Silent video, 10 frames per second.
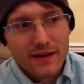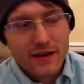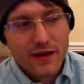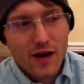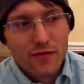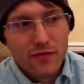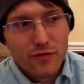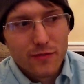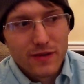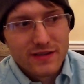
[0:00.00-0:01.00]
coffee
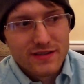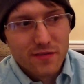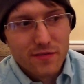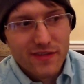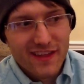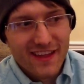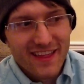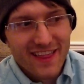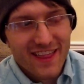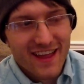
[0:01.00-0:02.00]
for me is something
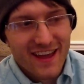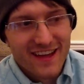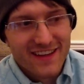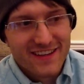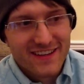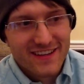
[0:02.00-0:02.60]
that